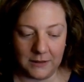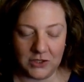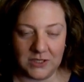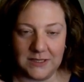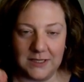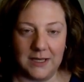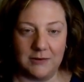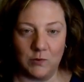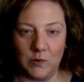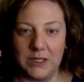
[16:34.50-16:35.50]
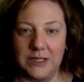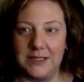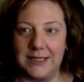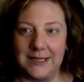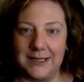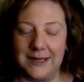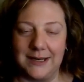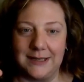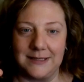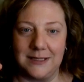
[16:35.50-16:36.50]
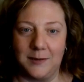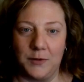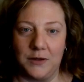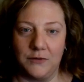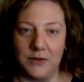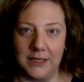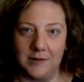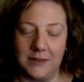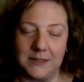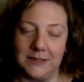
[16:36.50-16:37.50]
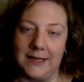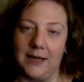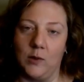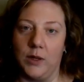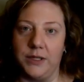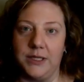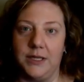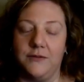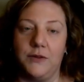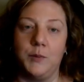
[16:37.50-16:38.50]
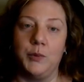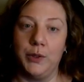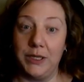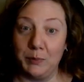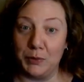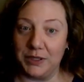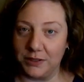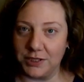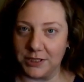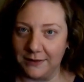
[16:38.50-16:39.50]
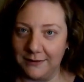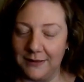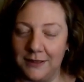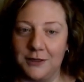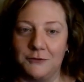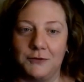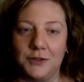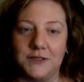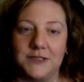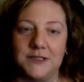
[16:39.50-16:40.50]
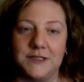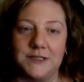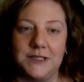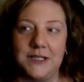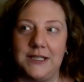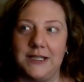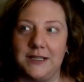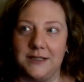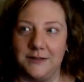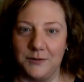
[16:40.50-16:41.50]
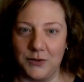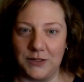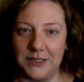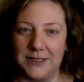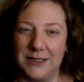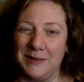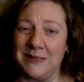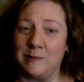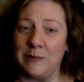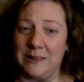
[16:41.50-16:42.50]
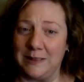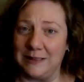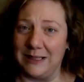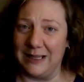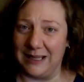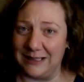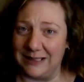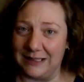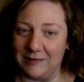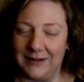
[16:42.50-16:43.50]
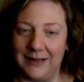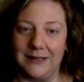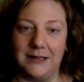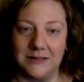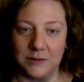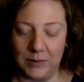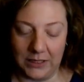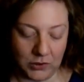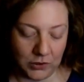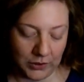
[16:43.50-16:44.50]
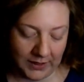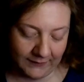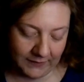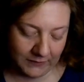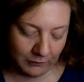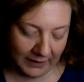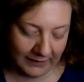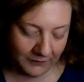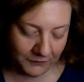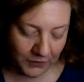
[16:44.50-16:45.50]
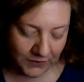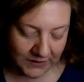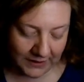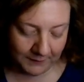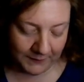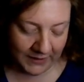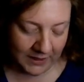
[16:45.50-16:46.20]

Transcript: Just really taking that next step of increasing that quality of the pre-production versus the dealing with something in editing, right? Like, so making sure you have it right the first time.